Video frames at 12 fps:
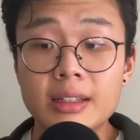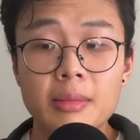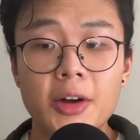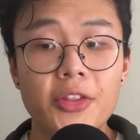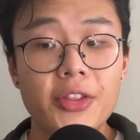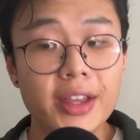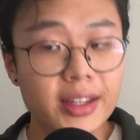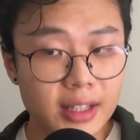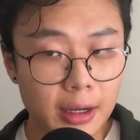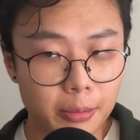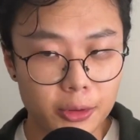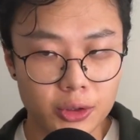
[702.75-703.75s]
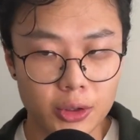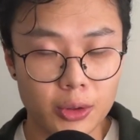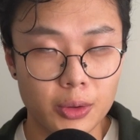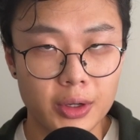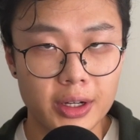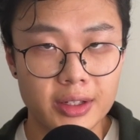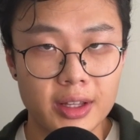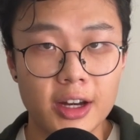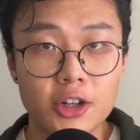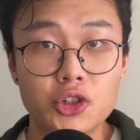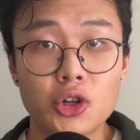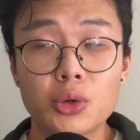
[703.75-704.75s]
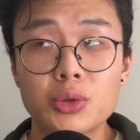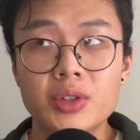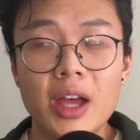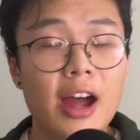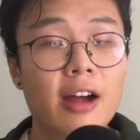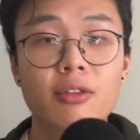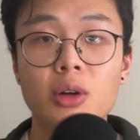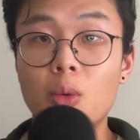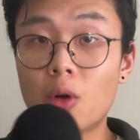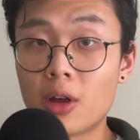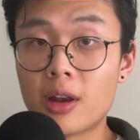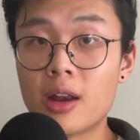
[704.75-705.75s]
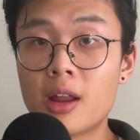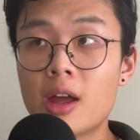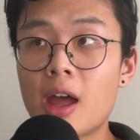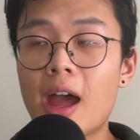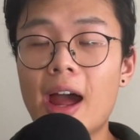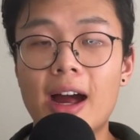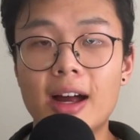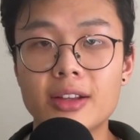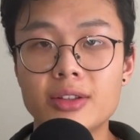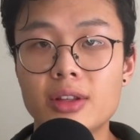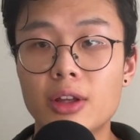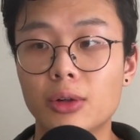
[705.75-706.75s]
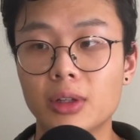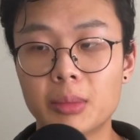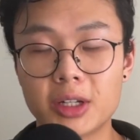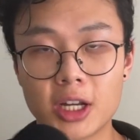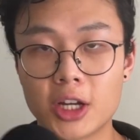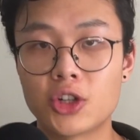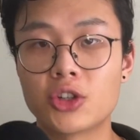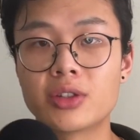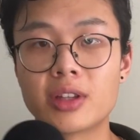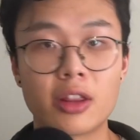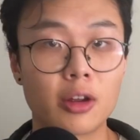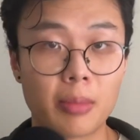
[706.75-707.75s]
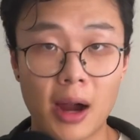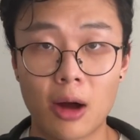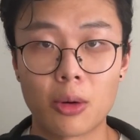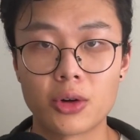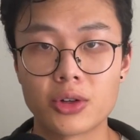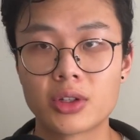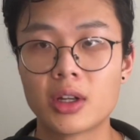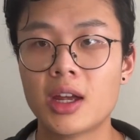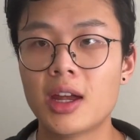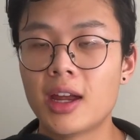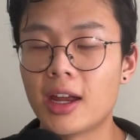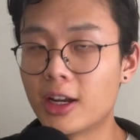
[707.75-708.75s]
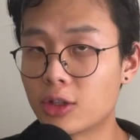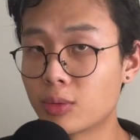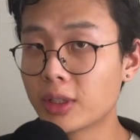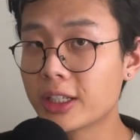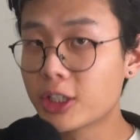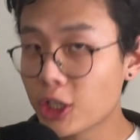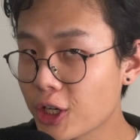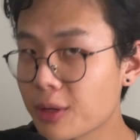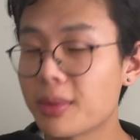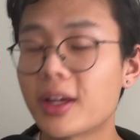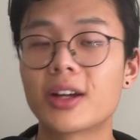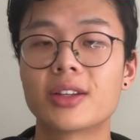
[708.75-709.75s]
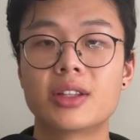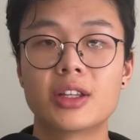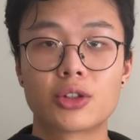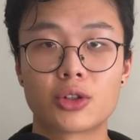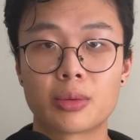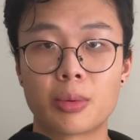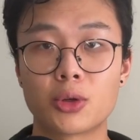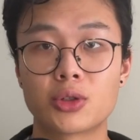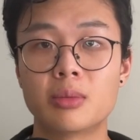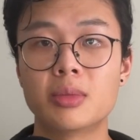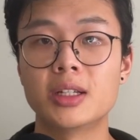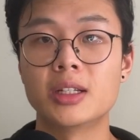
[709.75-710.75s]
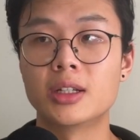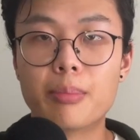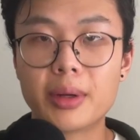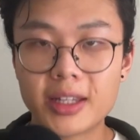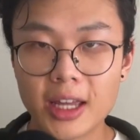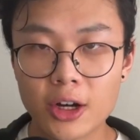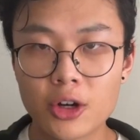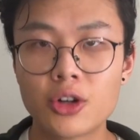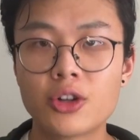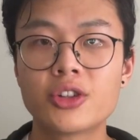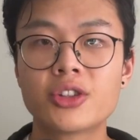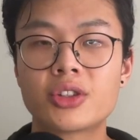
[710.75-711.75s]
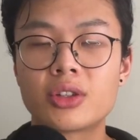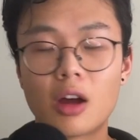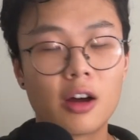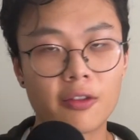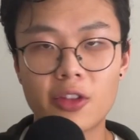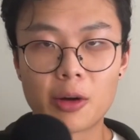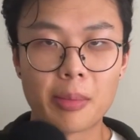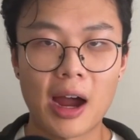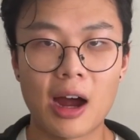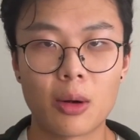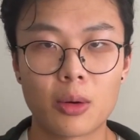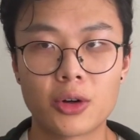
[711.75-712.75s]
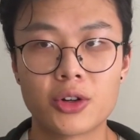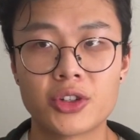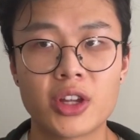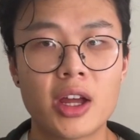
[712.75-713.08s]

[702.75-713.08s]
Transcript: about this episode is that it shows everyone has their limitations in their powers. And it's really good because these are supposed to be beginners of their powers.